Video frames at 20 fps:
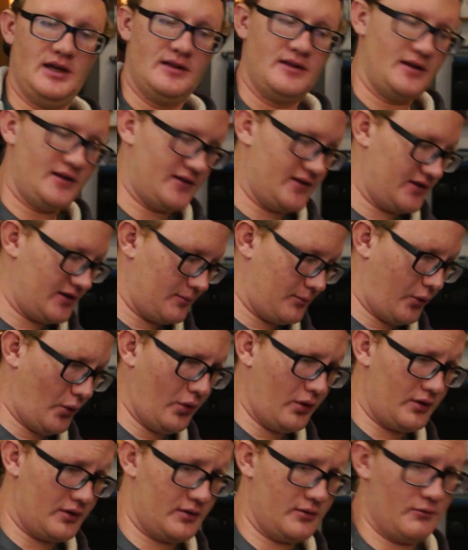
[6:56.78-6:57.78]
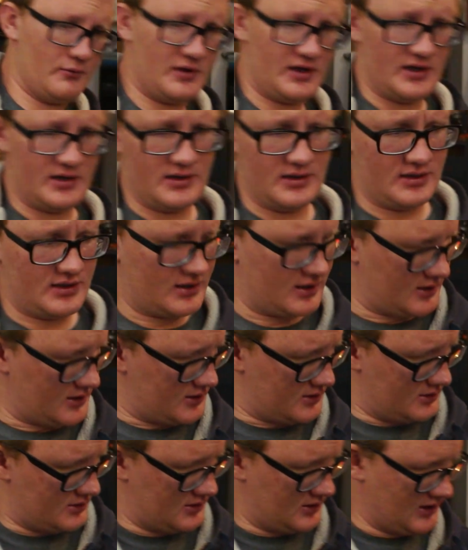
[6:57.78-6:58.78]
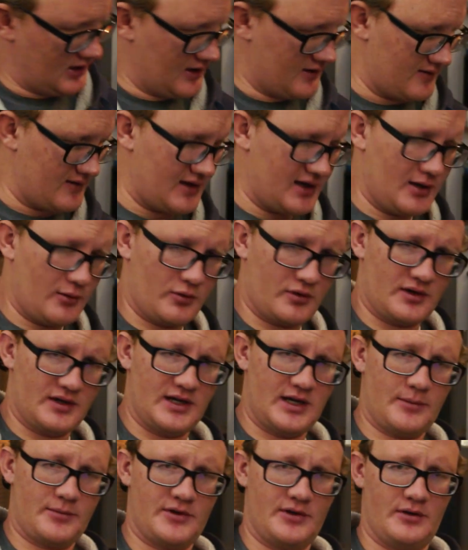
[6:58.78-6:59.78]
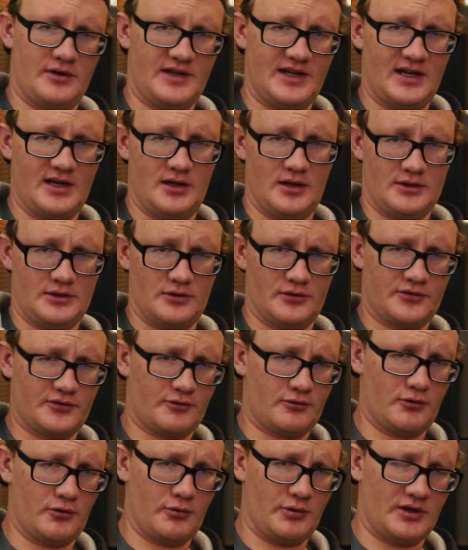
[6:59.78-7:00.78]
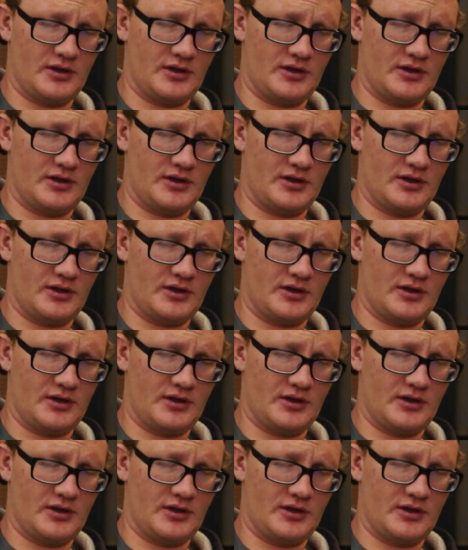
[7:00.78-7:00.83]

This is important when the network adapter you're